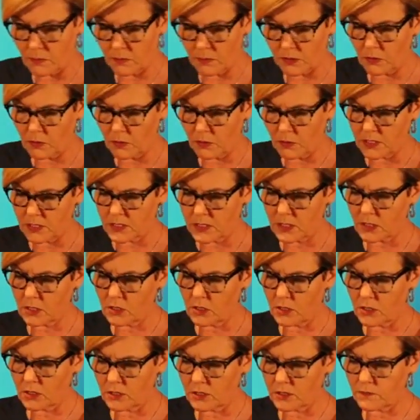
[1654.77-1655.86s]
recorded
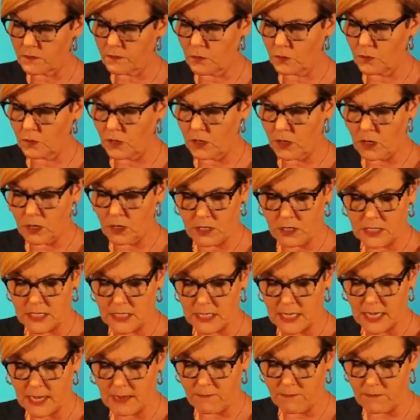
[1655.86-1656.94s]
songs for
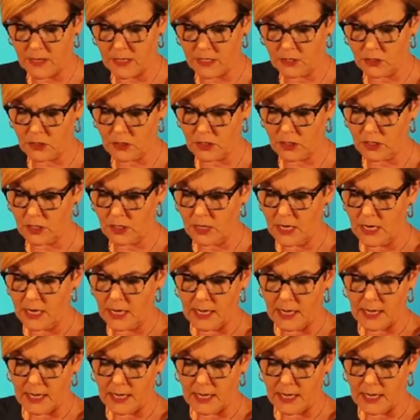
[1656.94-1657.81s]
RCA Victor,